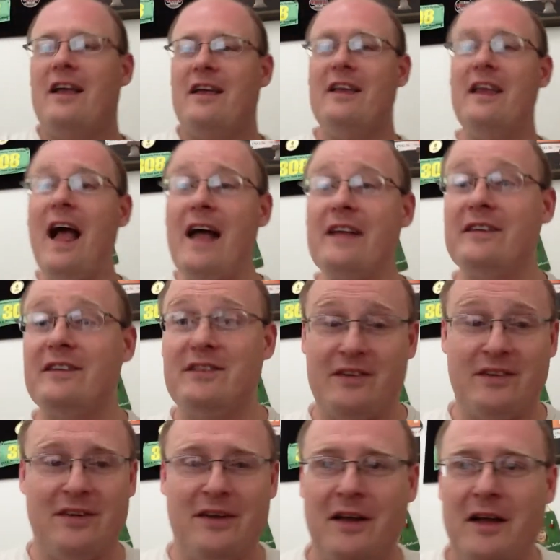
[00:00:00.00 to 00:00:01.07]

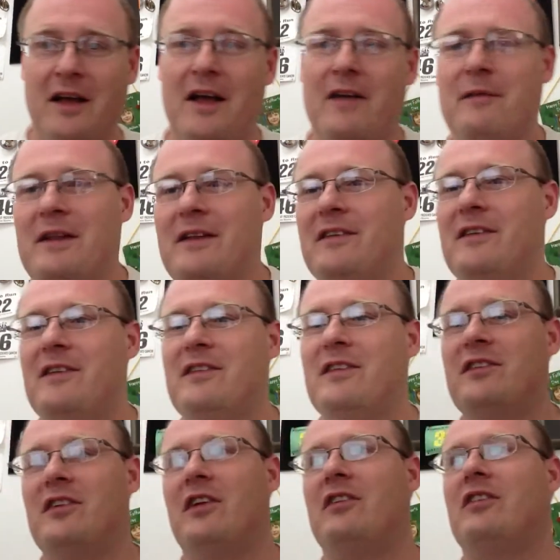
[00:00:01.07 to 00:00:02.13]
Yes. I've made this
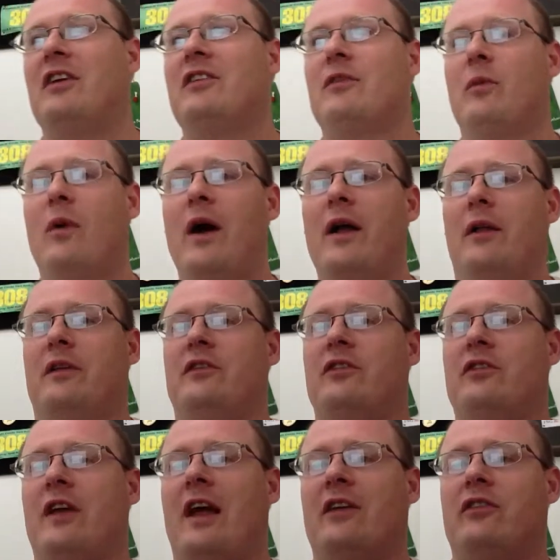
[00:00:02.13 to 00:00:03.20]
decision to change a while. It's
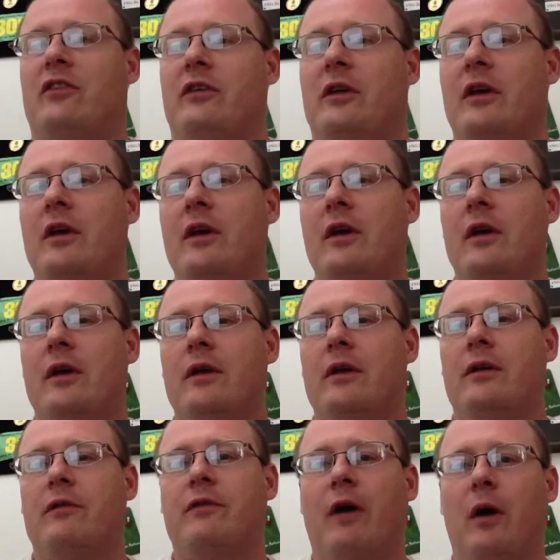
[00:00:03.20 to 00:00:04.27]
just actually
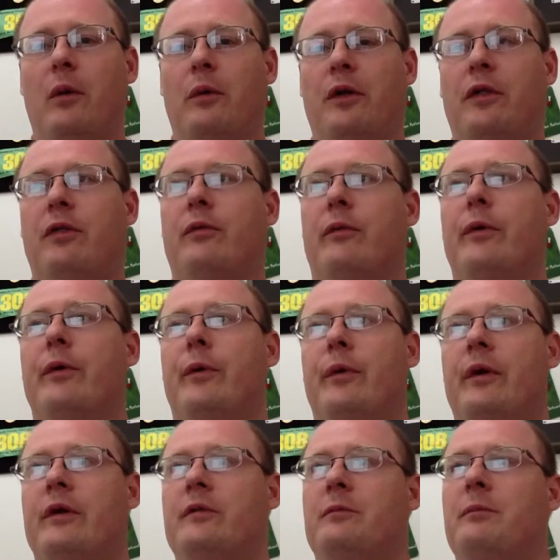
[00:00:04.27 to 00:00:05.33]
following through
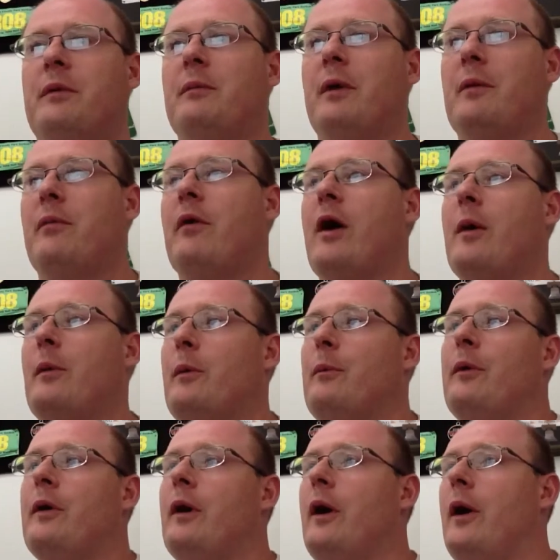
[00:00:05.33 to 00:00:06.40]
has been my problem.
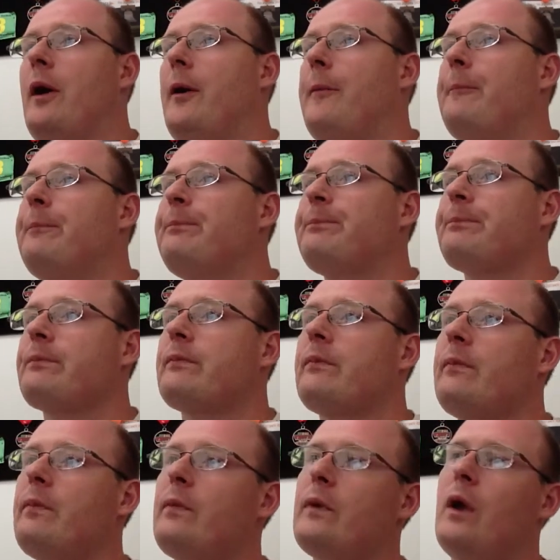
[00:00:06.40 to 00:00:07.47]
Um,
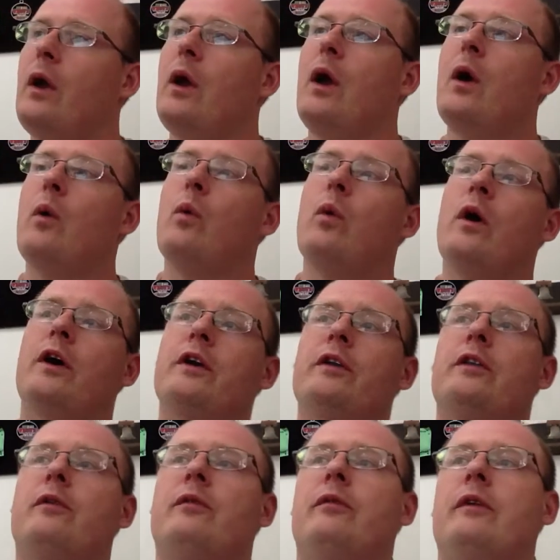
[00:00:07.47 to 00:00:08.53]
what are
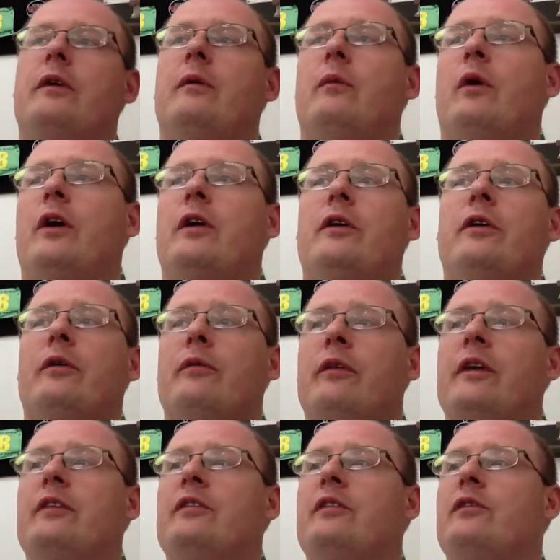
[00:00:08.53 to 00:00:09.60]
the what are your
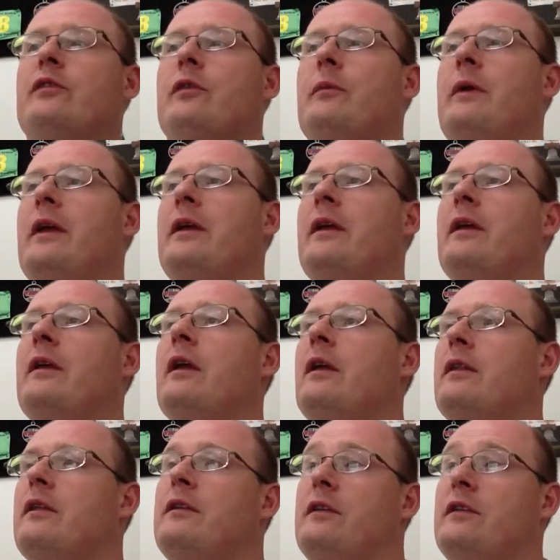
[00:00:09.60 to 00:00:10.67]
reasons for making
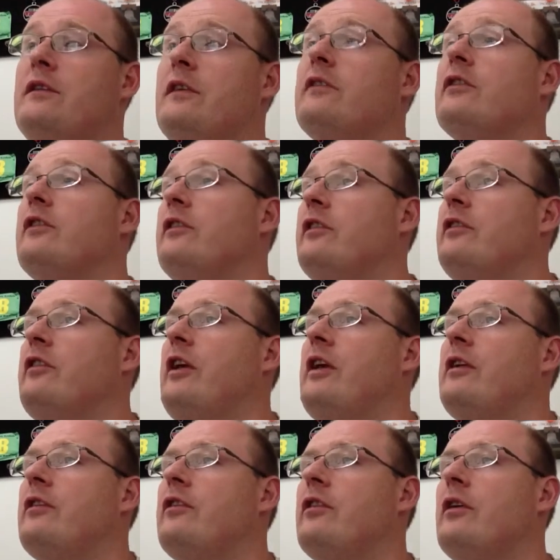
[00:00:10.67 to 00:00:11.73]
the decision to
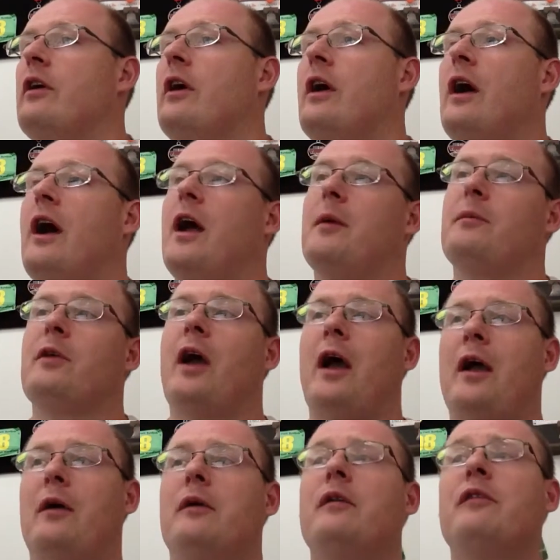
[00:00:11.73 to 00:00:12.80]
change? I'm
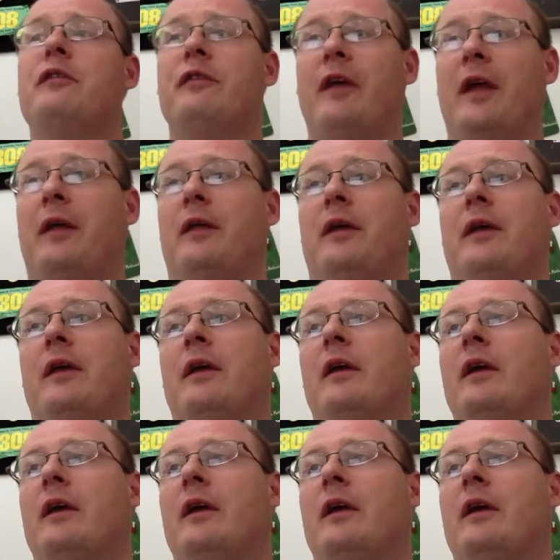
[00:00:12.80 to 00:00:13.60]
tired of failing,